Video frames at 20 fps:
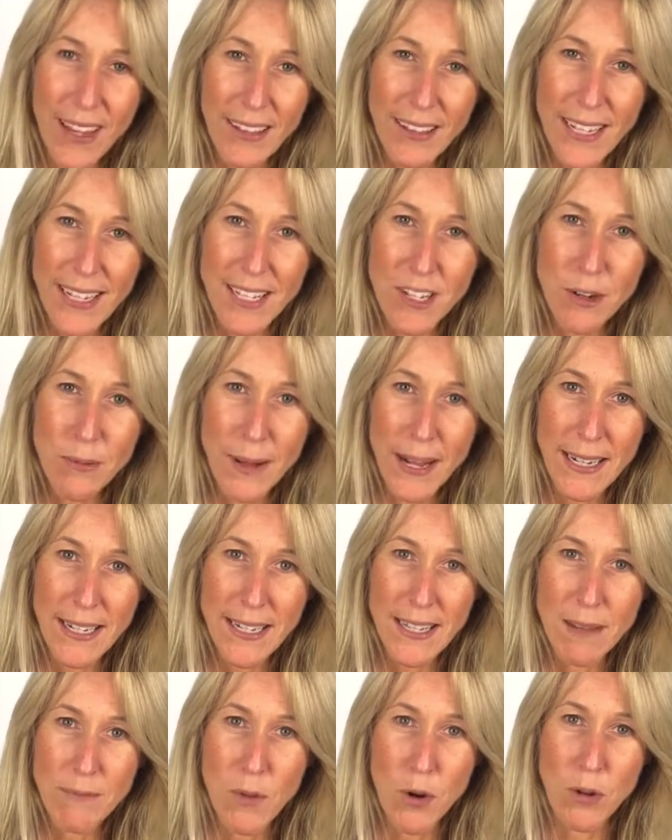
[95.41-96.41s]
Let's go back
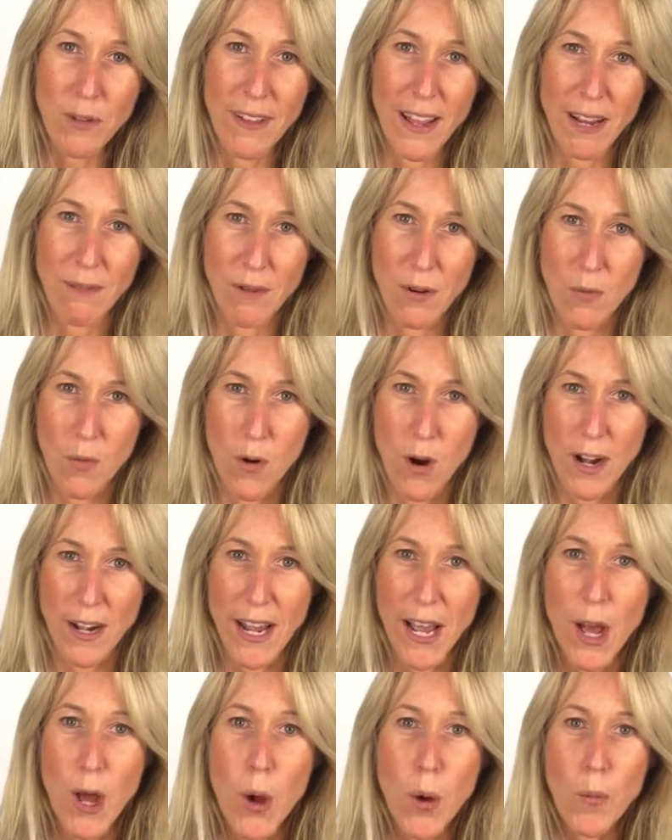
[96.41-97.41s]
to the motivating reward.
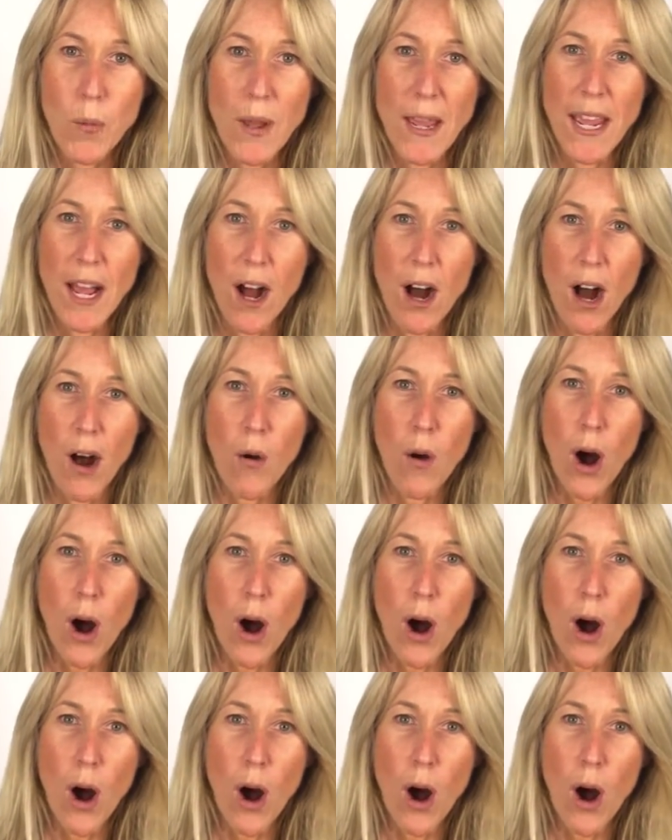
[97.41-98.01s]
We